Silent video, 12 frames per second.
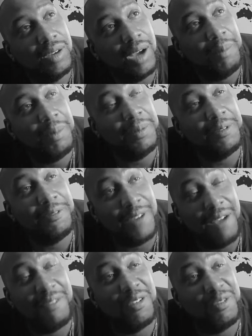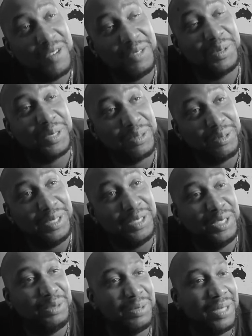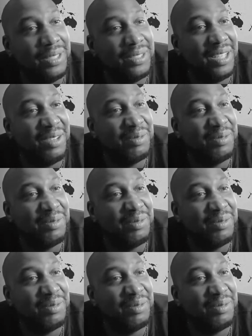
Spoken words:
I remember the 501s with the creases, but I thought